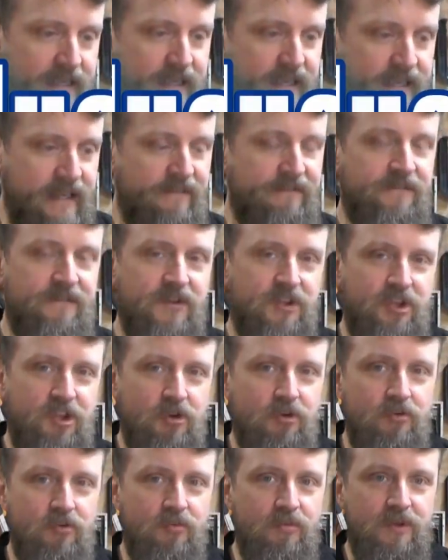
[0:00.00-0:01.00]
if
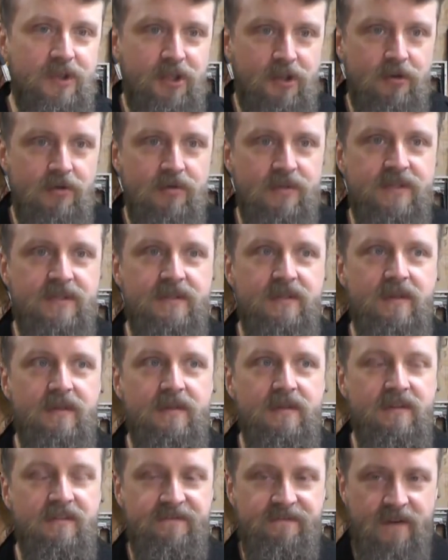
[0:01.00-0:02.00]
you use
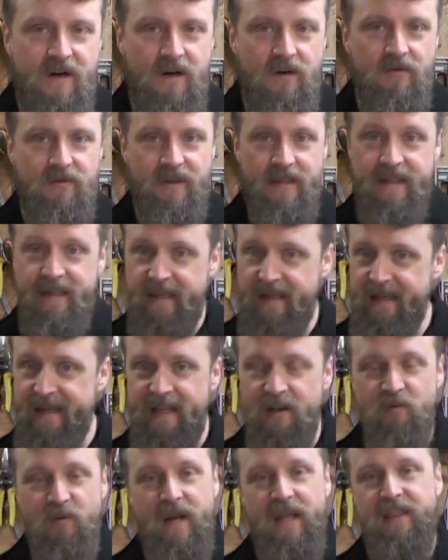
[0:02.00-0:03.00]
the phone in
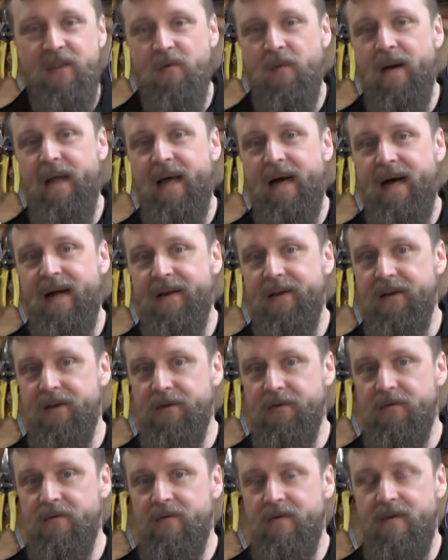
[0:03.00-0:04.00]
any way the way I
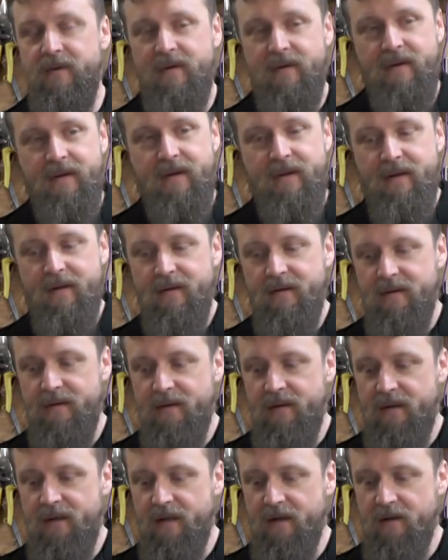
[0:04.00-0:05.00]
do,
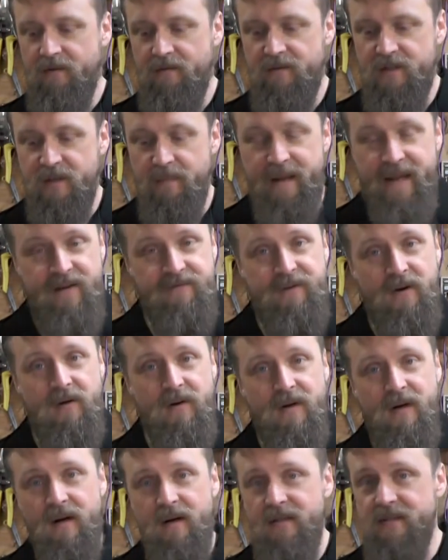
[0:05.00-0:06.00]
you know, to make
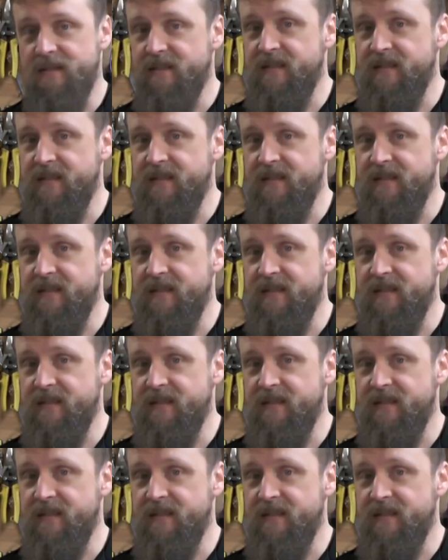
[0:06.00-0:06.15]
phone calls,